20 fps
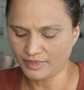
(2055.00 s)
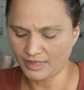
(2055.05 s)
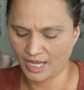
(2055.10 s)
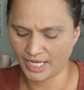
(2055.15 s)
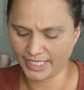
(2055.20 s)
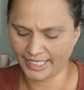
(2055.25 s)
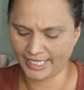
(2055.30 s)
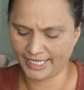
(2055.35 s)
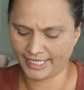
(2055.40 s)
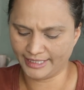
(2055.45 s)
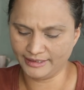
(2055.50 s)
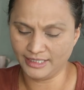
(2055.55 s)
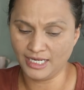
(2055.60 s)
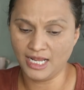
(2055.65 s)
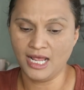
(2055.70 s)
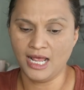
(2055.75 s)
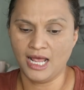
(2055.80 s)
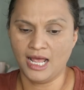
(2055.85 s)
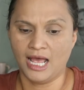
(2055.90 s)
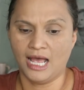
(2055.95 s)
Again,
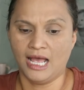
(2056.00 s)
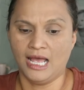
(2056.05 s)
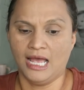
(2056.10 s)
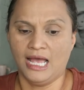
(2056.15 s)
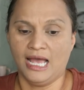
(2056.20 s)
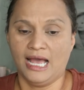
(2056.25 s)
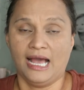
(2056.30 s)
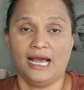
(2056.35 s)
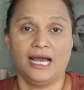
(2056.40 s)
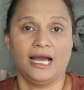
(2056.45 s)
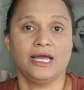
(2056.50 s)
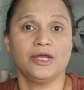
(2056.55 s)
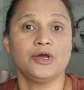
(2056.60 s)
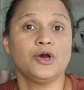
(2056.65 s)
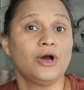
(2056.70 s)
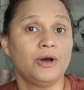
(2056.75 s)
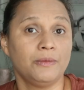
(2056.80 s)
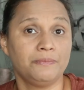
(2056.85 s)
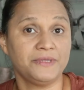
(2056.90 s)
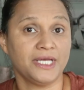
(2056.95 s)
I
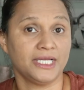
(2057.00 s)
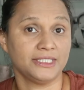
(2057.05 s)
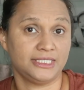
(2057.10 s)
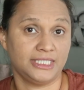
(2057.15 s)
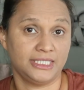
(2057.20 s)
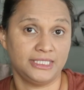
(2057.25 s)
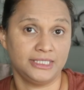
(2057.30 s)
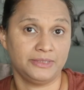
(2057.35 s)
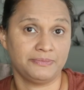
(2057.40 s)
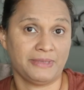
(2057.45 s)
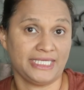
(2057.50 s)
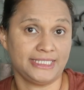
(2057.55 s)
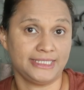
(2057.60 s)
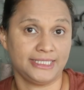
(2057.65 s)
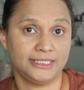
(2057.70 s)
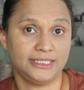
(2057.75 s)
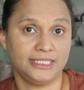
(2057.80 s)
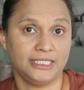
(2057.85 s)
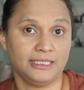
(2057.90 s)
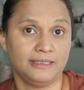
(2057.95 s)
hope that's in my
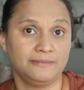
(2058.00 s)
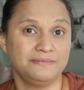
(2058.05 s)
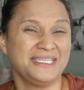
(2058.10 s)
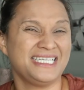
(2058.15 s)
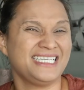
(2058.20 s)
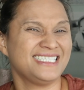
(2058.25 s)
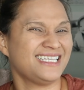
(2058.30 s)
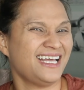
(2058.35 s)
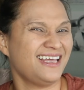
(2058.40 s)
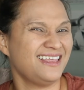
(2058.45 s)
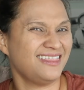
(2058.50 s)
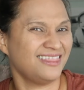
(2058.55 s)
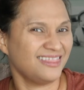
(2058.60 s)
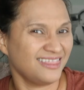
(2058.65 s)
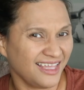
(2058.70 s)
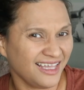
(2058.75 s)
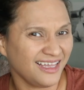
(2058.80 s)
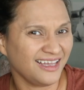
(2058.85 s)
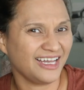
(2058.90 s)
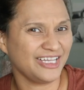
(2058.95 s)
Scentsy Club because I
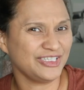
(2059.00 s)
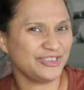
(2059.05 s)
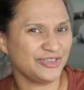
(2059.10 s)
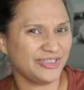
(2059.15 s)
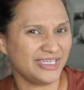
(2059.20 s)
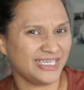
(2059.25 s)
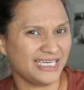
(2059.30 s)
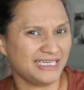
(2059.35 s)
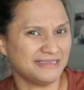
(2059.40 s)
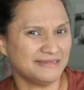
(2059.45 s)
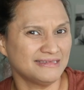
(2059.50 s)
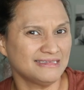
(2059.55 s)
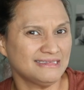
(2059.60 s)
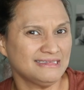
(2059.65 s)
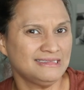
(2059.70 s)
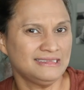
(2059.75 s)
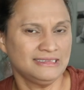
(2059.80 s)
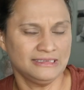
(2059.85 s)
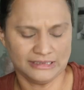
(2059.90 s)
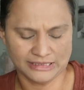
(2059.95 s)
think I took it out,
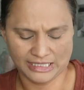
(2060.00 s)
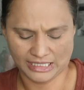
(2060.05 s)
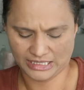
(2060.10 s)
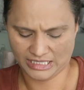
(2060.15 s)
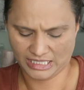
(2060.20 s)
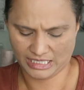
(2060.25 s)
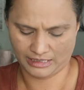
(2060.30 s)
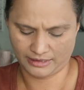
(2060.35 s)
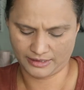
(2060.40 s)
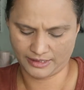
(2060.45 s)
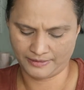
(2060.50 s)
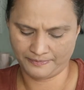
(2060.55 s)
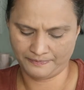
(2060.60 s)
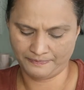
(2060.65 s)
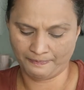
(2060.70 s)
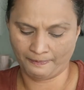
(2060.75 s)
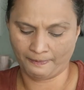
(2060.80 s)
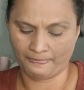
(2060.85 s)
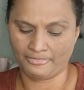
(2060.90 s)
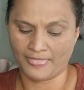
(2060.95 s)
I think.
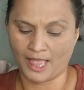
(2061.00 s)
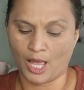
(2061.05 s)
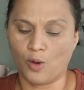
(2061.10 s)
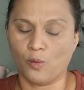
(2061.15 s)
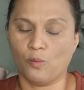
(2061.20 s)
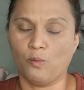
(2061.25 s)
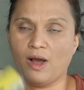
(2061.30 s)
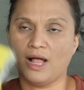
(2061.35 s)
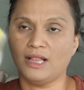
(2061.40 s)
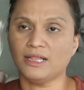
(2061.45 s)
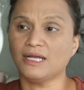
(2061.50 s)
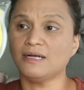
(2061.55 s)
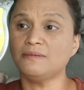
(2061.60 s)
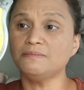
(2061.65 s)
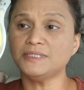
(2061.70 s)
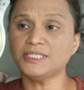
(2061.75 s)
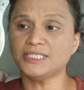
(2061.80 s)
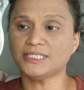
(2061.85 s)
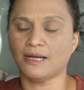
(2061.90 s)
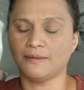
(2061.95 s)

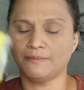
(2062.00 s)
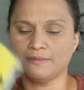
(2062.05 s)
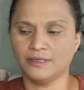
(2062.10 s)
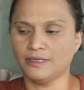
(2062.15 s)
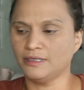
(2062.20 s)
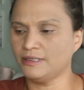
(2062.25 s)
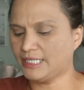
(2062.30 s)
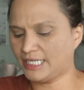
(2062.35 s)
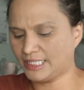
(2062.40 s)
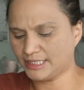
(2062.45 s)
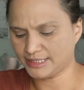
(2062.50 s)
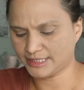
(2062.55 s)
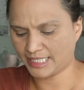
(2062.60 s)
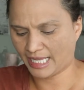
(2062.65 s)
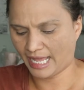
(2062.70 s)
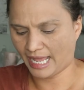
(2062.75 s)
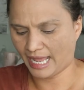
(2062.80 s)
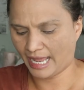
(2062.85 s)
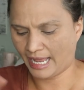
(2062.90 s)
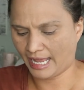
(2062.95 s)
Welcome Summer is
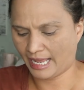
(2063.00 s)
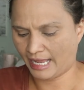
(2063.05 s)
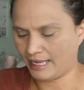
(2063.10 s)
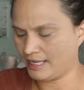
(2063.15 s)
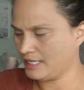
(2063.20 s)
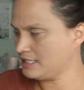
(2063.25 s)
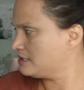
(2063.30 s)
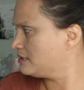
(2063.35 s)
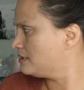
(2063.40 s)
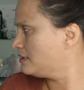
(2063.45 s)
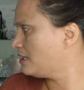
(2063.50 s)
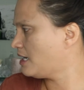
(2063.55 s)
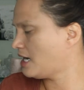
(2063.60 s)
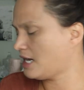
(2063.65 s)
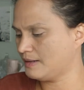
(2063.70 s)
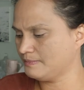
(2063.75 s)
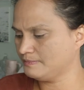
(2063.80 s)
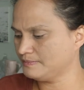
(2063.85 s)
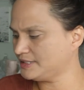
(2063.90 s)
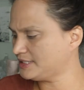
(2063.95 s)
a
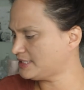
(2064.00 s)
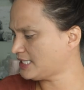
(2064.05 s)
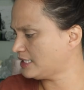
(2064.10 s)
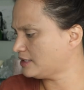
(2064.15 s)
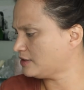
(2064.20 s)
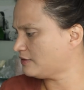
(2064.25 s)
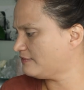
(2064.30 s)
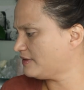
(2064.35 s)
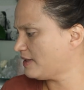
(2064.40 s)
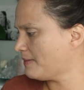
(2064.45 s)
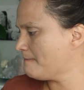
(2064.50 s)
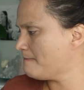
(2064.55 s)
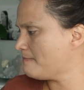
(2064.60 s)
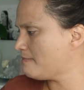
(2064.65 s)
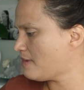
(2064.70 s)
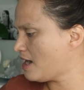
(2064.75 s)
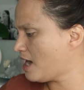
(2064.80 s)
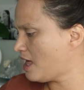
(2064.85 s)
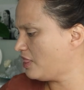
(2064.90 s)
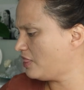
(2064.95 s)
um, scent of the
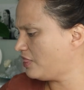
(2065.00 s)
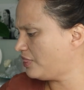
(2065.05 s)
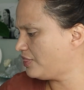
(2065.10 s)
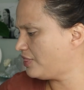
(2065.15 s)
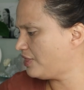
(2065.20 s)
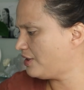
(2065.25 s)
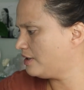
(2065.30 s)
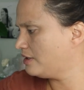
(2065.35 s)
month